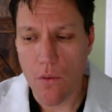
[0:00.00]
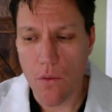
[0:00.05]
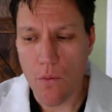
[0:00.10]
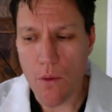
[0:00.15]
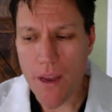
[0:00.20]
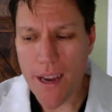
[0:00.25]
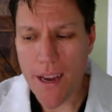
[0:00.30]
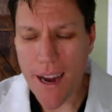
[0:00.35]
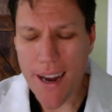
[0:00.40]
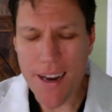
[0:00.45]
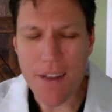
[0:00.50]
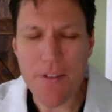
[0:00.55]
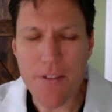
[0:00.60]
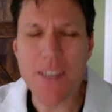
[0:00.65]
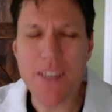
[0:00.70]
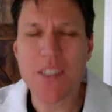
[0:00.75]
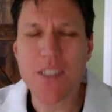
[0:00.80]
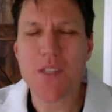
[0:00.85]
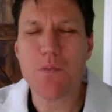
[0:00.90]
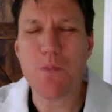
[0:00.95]
we kind of
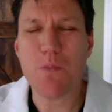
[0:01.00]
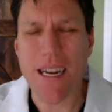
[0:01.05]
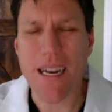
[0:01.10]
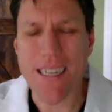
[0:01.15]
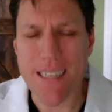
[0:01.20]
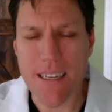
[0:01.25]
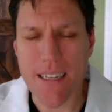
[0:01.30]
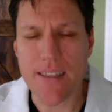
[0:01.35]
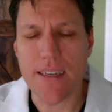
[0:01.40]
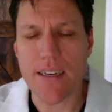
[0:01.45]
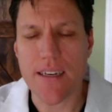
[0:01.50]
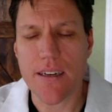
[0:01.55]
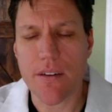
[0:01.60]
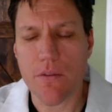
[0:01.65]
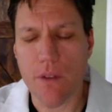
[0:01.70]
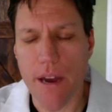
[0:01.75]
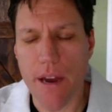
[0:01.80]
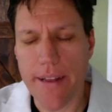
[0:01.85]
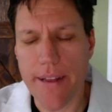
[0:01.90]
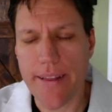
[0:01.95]
expected that,
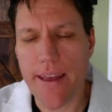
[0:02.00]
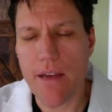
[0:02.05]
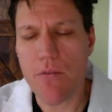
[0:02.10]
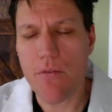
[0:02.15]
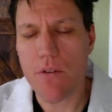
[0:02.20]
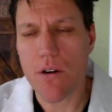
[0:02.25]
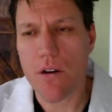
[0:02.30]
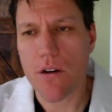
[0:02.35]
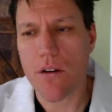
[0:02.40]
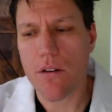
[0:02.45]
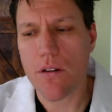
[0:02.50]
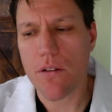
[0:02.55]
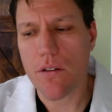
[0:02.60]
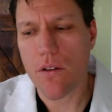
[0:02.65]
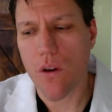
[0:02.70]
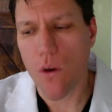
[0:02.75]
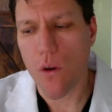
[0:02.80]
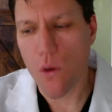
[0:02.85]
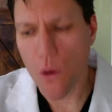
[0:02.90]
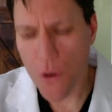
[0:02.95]
right? They were
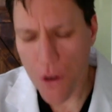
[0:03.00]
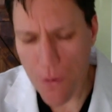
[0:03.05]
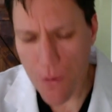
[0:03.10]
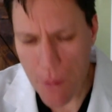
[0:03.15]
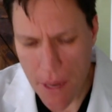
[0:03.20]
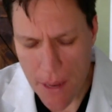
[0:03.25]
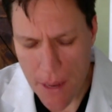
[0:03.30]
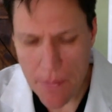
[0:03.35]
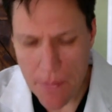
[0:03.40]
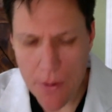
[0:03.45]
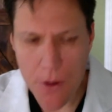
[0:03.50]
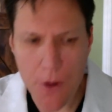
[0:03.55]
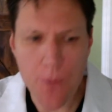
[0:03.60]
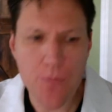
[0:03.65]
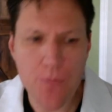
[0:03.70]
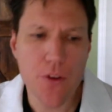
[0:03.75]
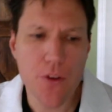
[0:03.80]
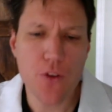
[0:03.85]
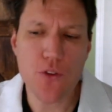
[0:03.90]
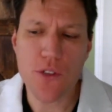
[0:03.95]
older
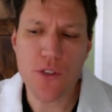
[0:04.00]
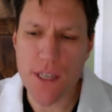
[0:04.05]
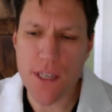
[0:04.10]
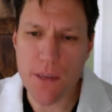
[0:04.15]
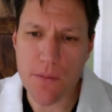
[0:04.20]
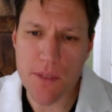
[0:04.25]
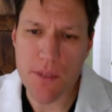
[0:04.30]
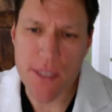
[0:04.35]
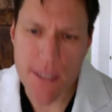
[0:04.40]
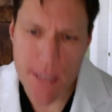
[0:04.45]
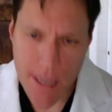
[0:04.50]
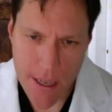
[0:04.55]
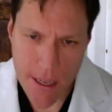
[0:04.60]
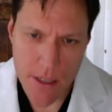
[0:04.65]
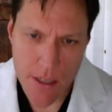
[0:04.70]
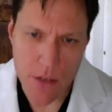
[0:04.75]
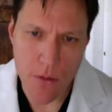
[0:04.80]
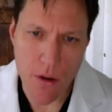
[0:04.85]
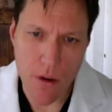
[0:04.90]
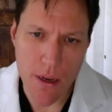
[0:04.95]
people who seemed sick
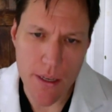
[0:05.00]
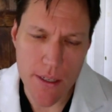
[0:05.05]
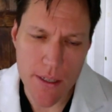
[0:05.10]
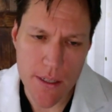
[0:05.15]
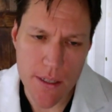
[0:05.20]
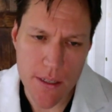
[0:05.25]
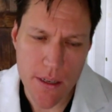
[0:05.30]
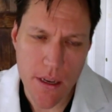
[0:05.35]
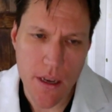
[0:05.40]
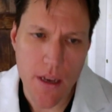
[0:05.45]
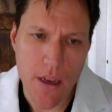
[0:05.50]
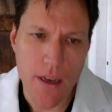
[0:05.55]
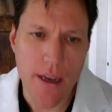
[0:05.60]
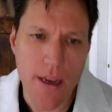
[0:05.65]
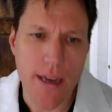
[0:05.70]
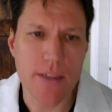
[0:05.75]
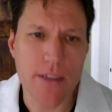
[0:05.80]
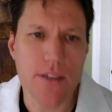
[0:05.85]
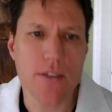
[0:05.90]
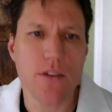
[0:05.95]
to us.
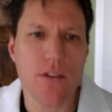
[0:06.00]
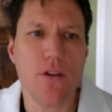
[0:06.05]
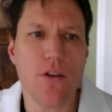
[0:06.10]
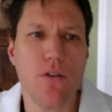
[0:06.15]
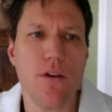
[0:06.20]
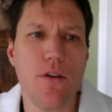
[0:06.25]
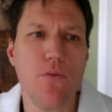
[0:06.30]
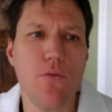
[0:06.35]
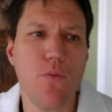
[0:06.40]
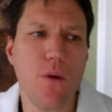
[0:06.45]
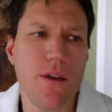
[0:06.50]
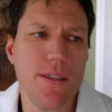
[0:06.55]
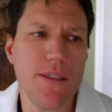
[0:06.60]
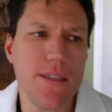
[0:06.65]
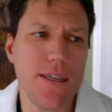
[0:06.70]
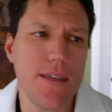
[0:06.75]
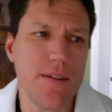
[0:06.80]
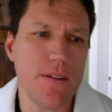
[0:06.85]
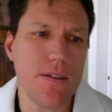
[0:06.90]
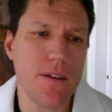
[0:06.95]
And so it
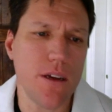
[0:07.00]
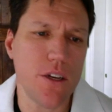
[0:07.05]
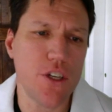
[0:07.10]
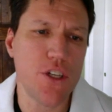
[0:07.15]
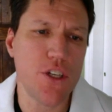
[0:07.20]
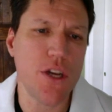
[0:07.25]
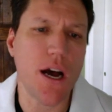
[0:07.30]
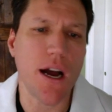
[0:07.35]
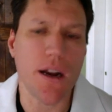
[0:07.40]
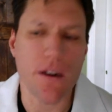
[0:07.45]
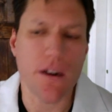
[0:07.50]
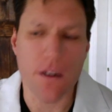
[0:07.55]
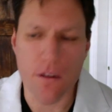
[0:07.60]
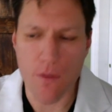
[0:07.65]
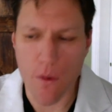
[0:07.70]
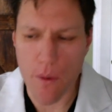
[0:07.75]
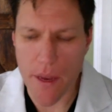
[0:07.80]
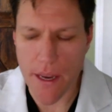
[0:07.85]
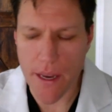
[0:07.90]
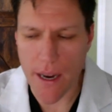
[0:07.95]
wasn't a shocker
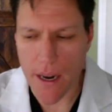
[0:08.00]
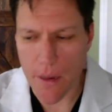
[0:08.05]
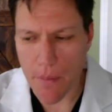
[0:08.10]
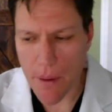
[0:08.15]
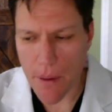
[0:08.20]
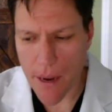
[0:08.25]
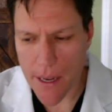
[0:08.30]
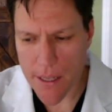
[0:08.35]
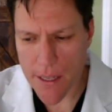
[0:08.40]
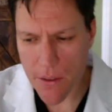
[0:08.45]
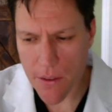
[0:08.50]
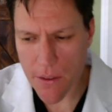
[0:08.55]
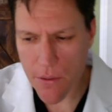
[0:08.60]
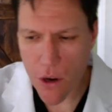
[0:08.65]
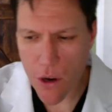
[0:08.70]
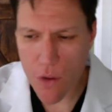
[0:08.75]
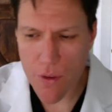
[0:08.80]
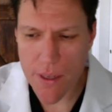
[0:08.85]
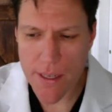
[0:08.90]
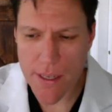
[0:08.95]
when we got a positive
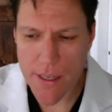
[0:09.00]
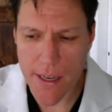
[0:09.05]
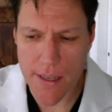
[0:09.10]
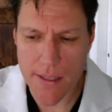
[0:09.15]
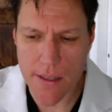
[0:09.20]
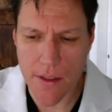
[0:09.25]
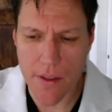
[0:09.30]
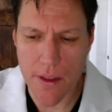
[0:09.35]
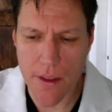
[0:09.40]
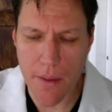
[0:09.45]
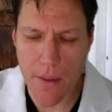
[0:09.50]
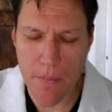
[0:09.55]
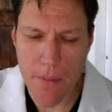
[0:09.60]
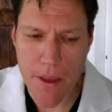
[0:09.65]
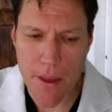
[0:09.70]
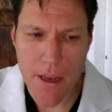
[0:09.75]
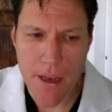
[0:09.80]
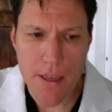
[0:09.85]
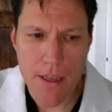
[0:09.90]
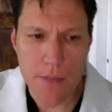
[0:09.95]
COVID test on them.
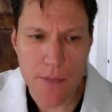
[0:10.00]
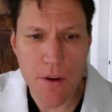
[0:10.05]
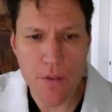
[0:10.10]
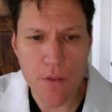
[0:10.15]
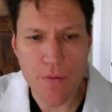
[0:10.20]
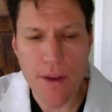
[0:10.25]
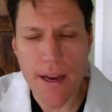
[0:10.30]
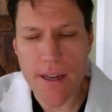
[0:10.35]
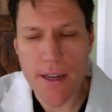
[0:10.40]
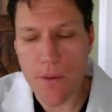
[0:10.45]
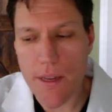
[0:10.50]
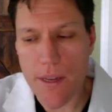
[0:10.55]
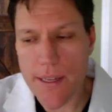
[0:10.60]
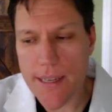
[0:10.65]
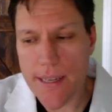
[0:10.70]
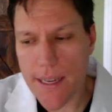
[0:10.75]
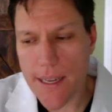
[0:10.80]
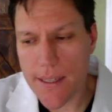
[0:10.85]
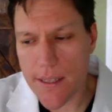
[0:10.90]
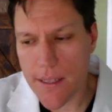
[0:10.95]
As a matter of fact, we
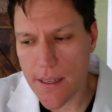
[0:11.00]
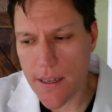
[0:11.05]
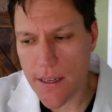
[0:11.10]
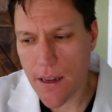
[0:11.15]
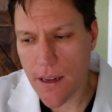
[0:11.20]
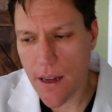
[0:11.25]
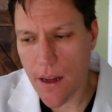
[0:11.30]
tested